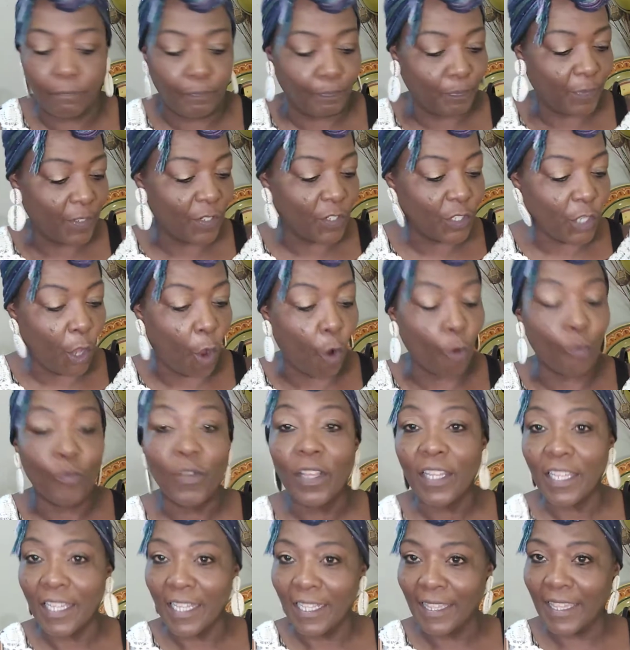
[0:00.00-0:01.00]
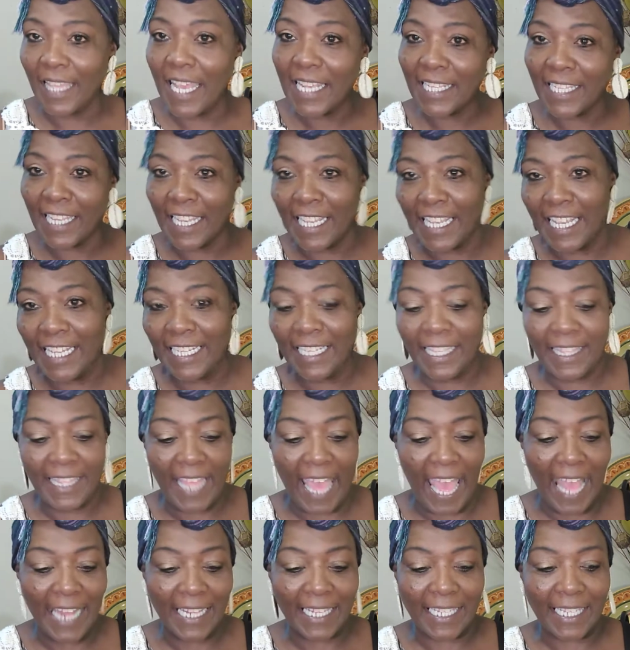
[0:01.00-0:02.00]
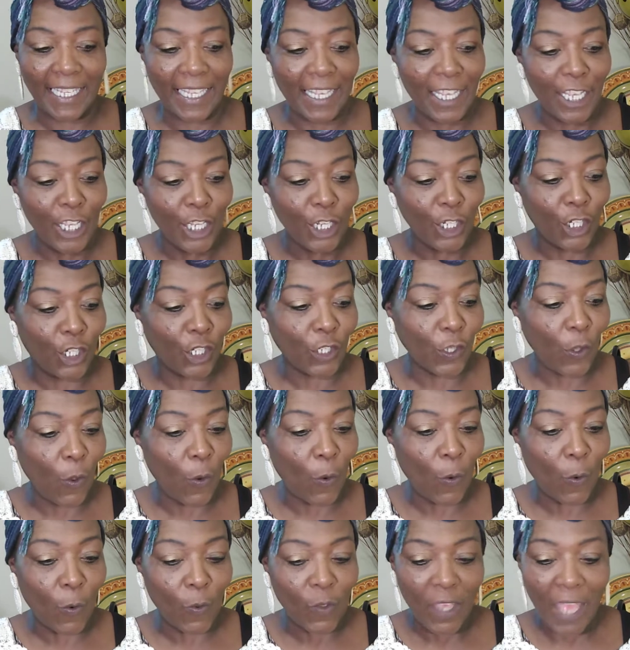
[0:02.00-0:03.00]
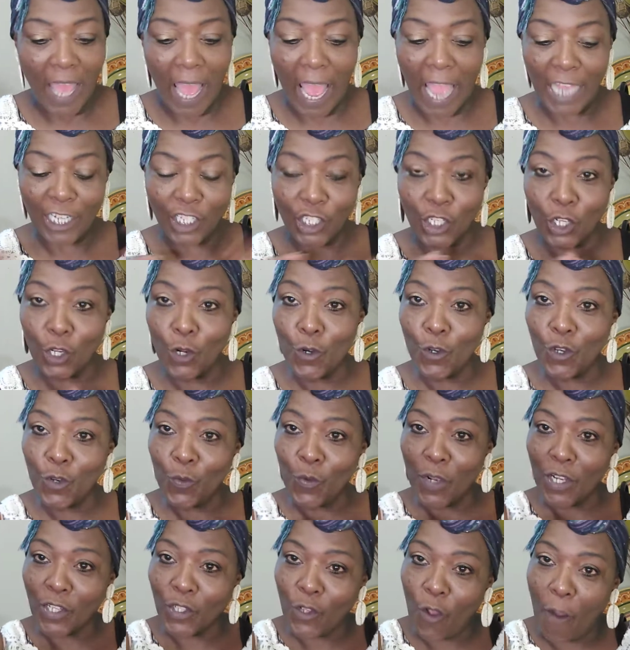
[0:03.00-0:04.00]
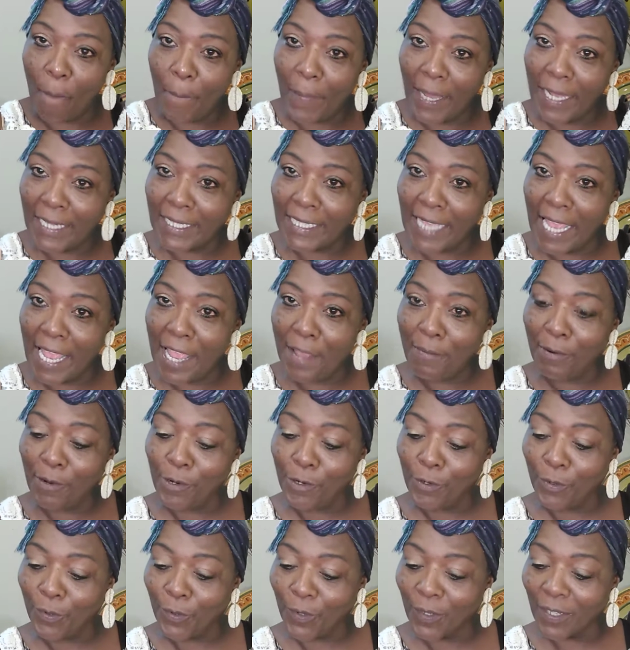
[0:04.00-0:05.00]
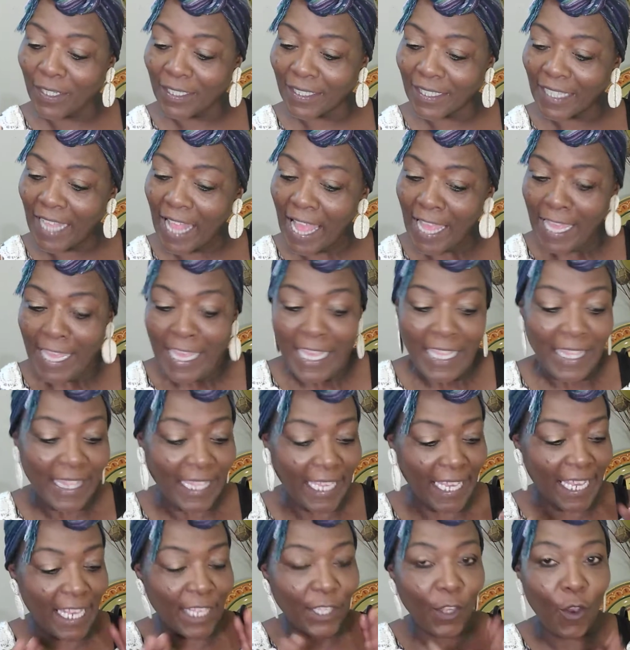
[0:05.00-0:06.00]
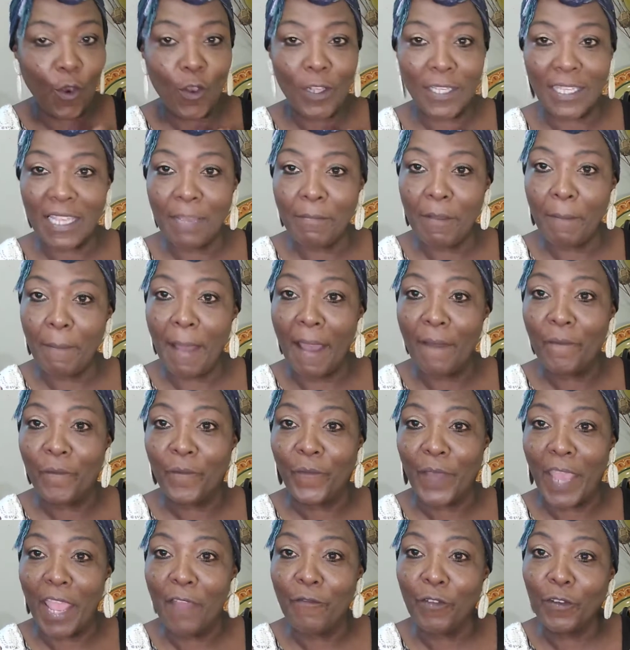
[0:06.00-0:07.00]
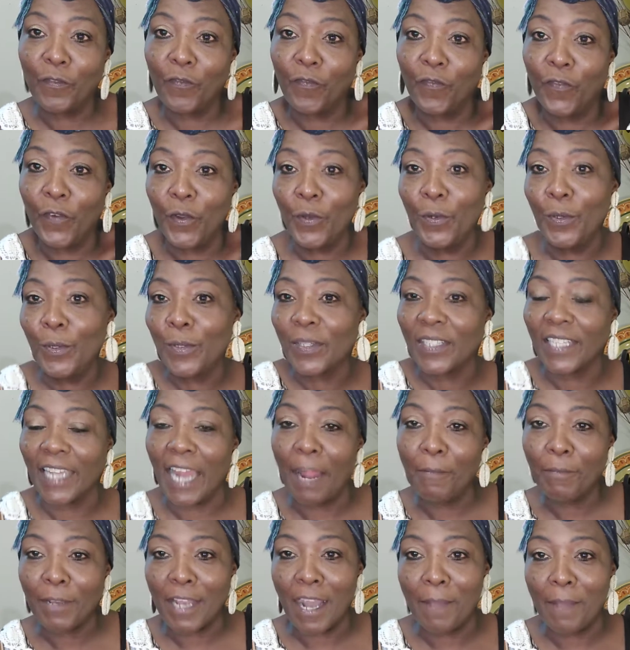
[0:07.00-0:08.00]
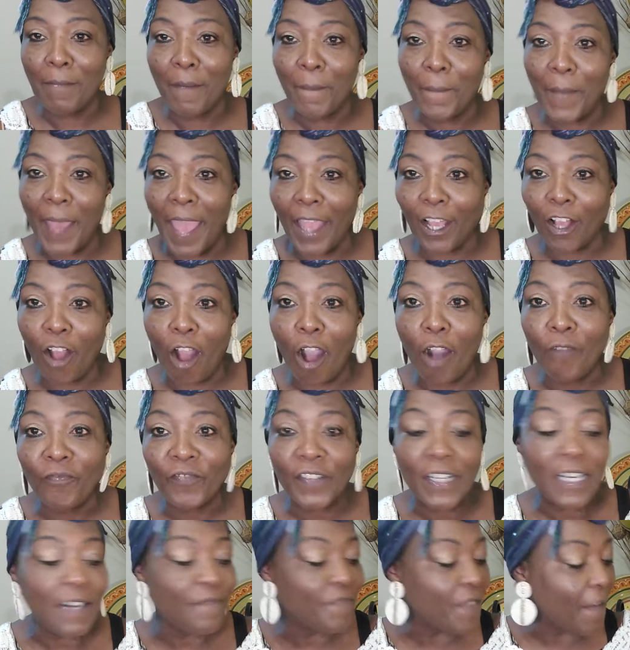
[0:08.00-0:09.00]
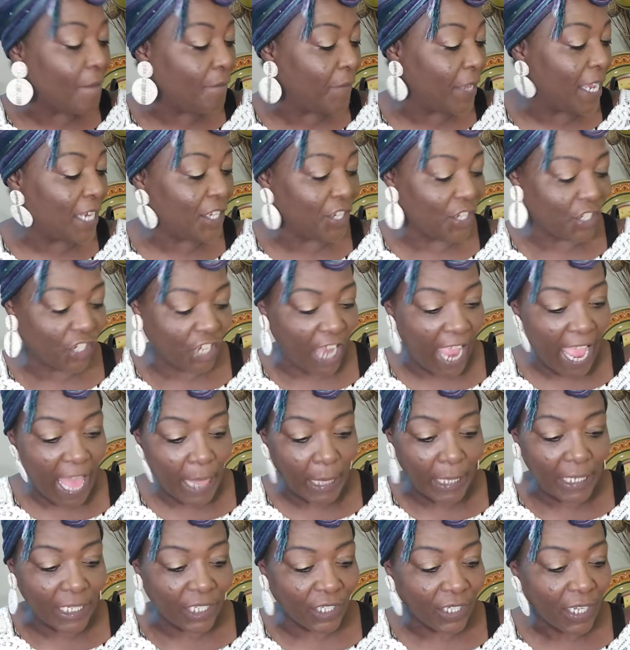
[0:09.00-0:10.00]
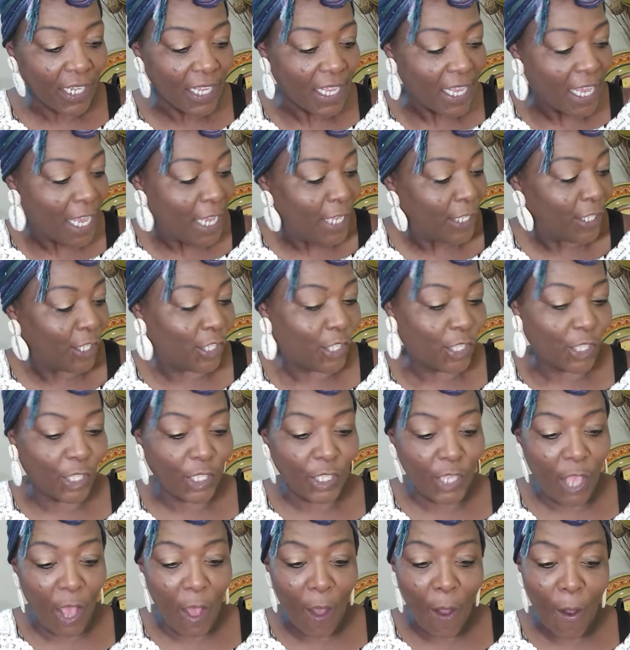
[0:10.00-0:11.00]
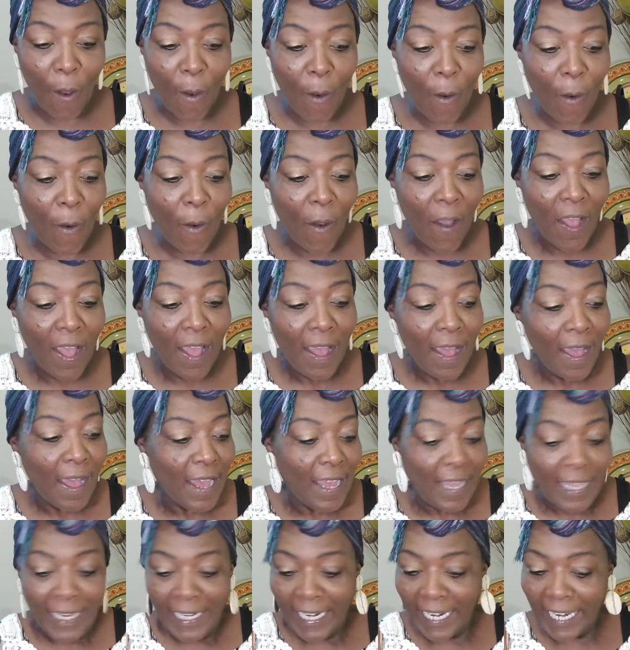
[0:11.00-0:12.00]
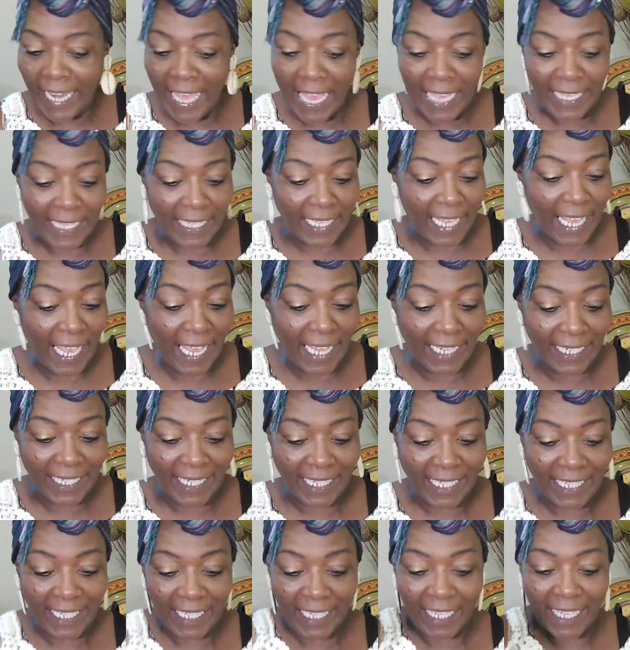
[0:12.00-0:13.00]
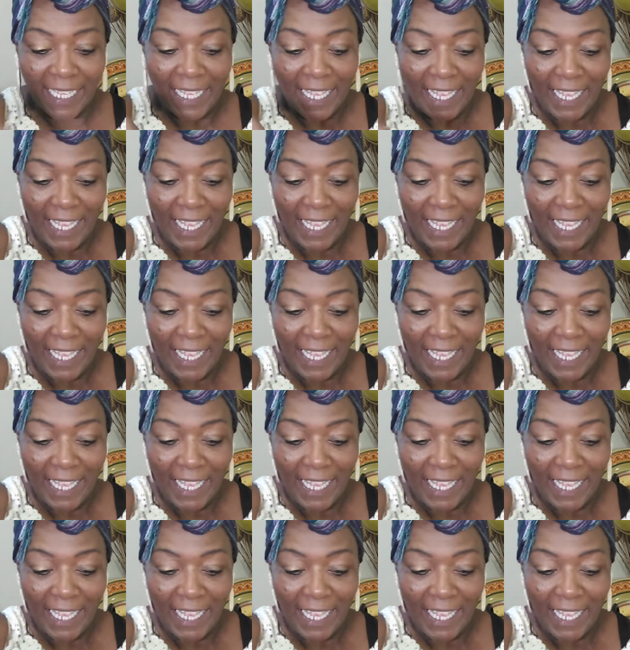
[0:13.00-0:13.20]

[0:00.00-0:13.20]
So that's the end of that. So I told you what's on my table. These are some of my favorite foods that I'm coming back off of the veggie challenge. So let's eat.